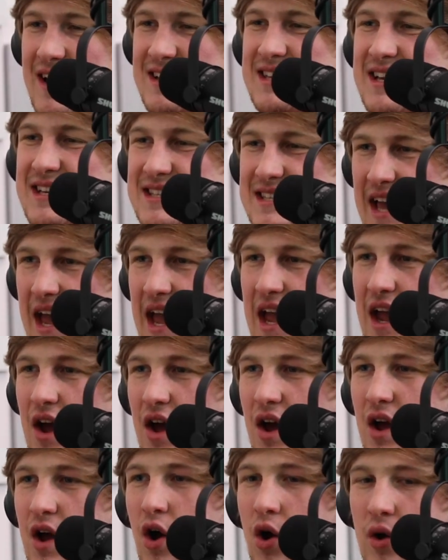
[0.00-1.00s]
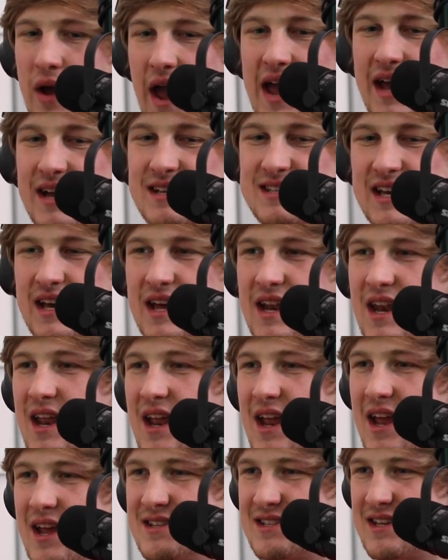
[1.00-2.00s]
That's like saying. Okay, is
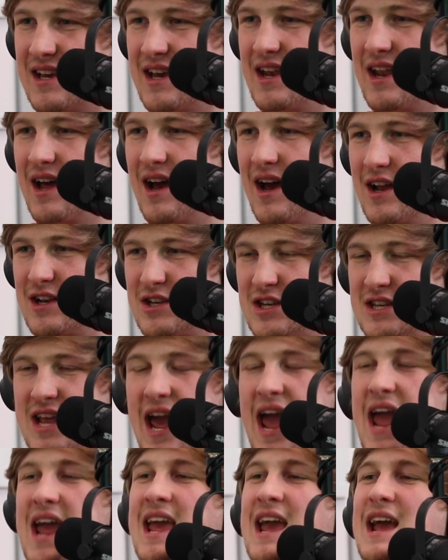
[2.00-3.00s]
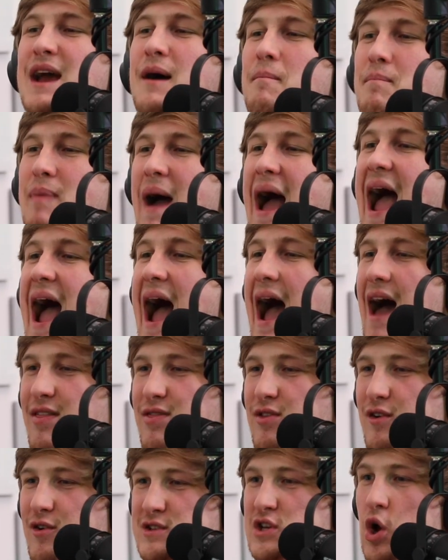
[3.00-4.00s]
it taking a
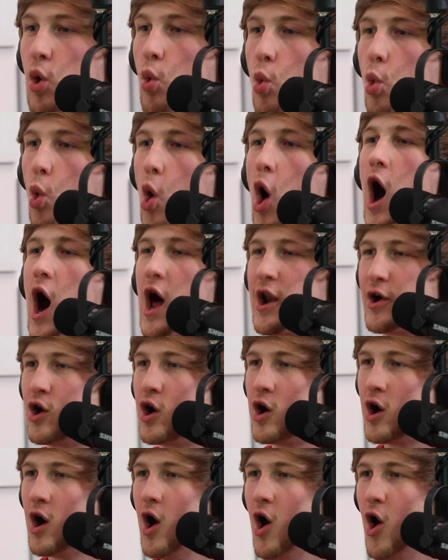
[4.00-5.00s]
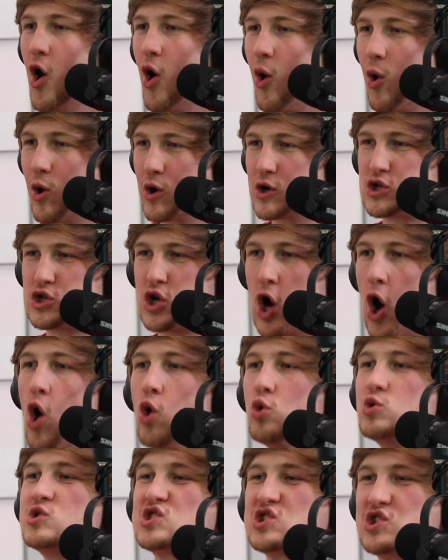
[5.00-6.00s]
bath, or is it water or
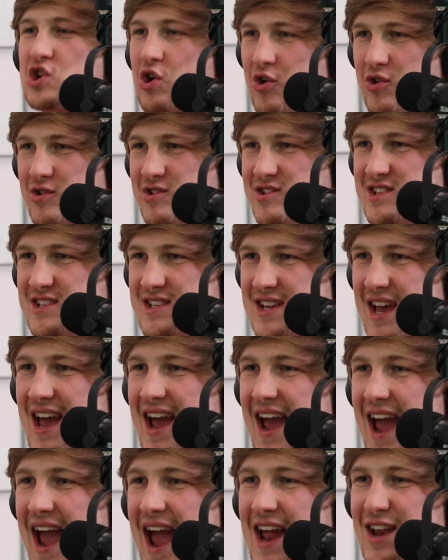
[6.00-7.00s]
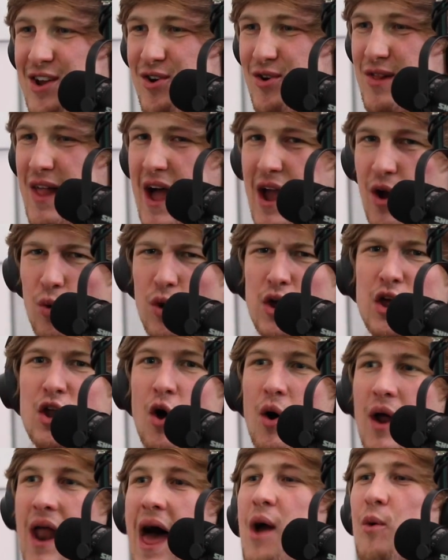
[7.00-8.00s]
toasters? And you're like, well, you
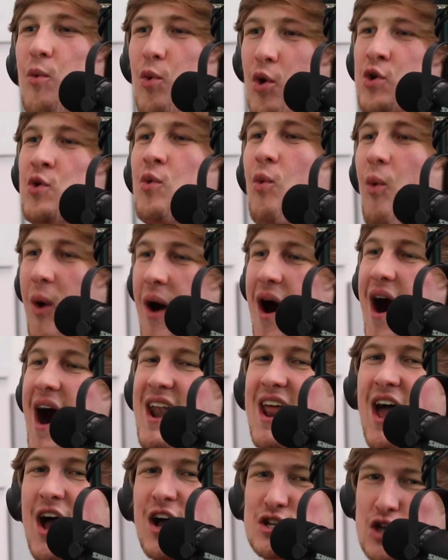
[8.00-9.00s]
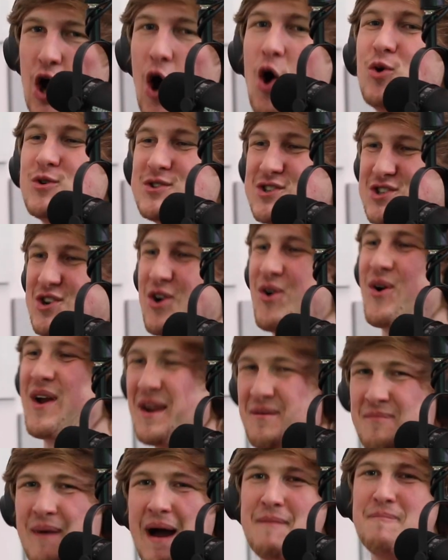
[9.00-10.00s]
know what? I wouldn't want toaster
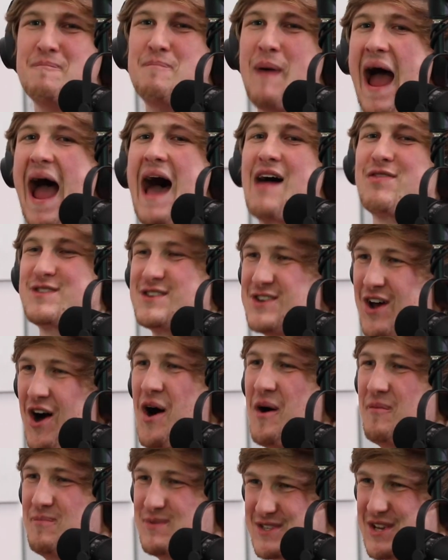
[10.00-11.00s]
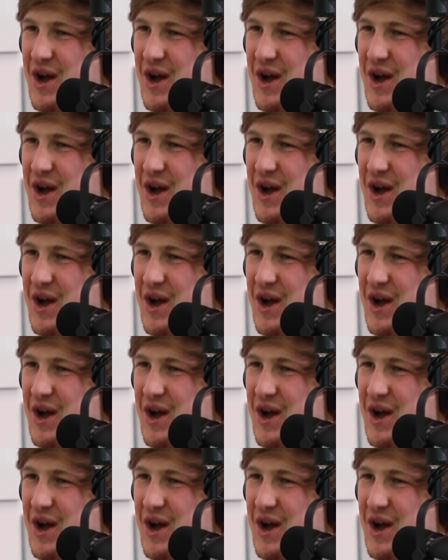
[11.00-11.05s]
in my bathtub,